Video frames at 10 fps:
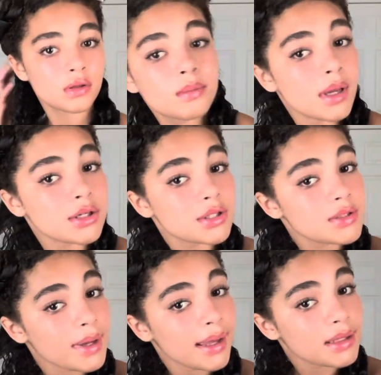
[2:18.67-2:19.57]
Make sure it's
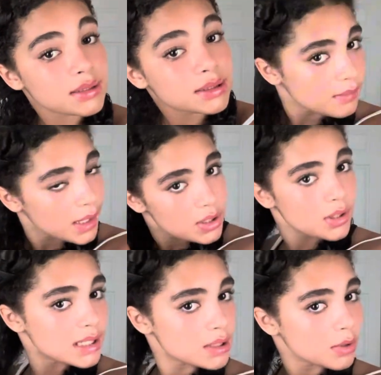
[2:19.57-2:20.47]
wet. My hair
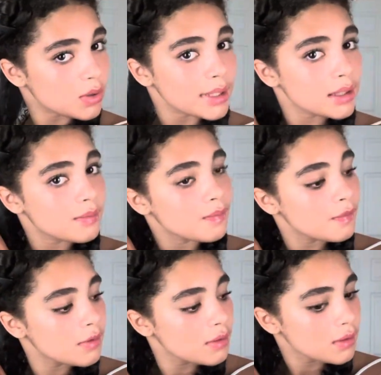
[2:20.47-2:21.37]
dries super quick
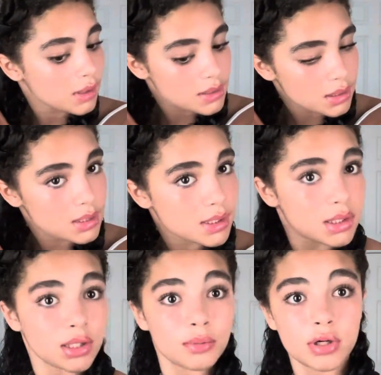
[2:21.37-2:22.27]
because it is
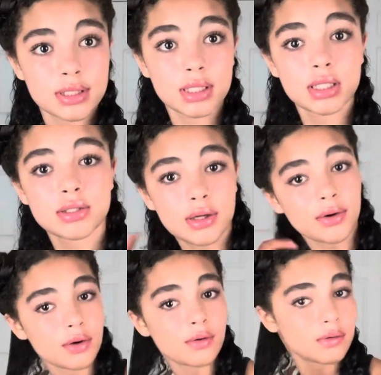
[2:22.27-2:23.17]
low porosity,
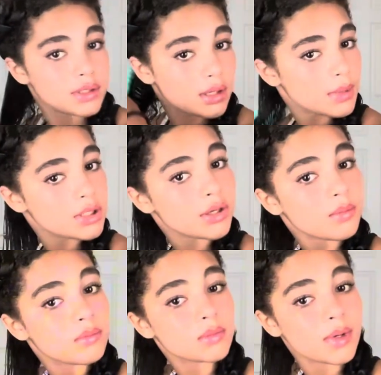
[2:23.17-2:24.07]
so always gotta make sure
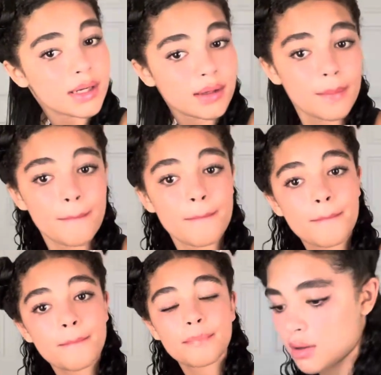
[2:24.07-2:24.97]
I'm wetting it.
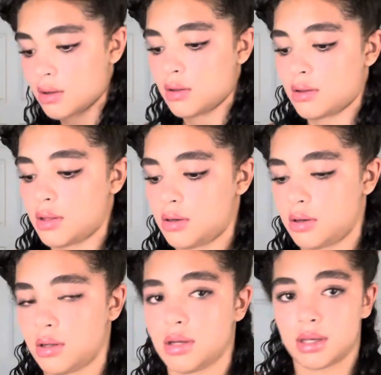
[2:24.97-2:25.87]
Then you're
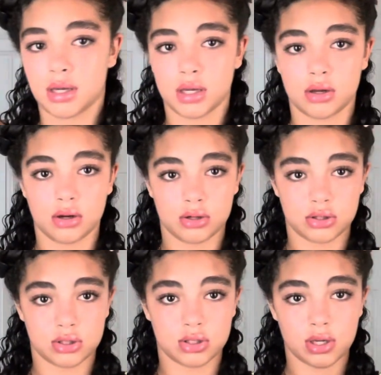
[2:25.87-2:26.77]
gonna get your
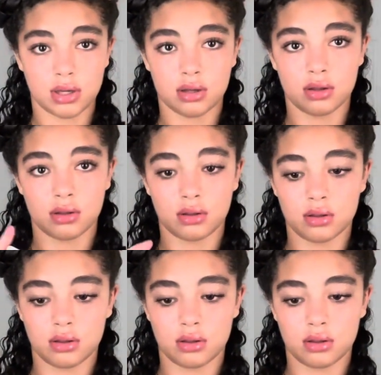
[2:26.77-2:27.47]
gel.